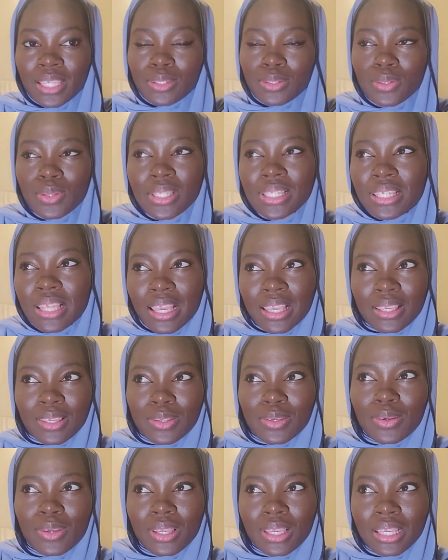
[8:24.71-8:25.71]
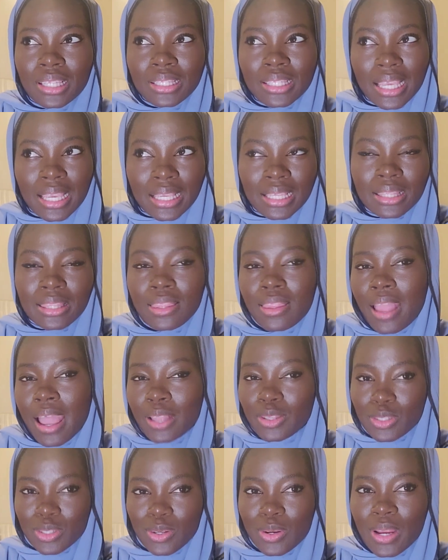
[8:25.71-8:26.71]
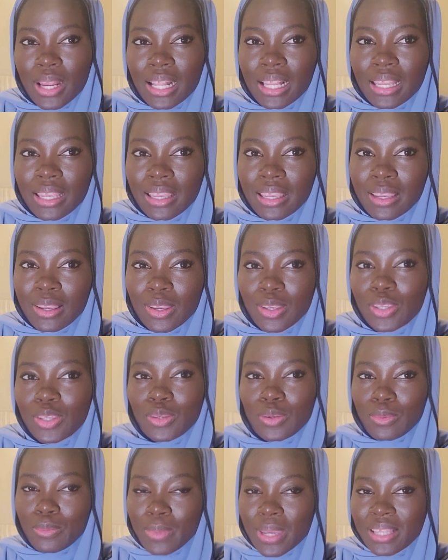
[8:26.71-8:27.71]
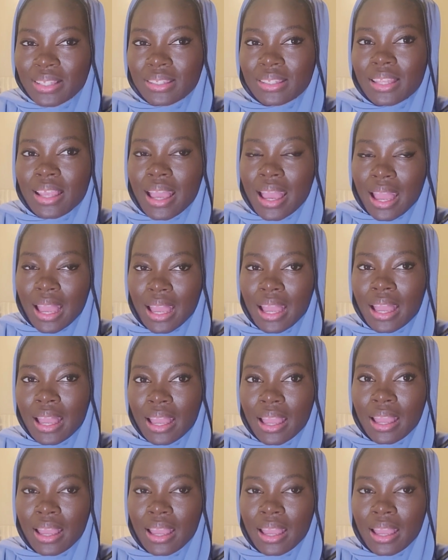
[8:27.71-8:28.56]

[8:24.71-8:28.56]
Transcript: So it's like naturally humans are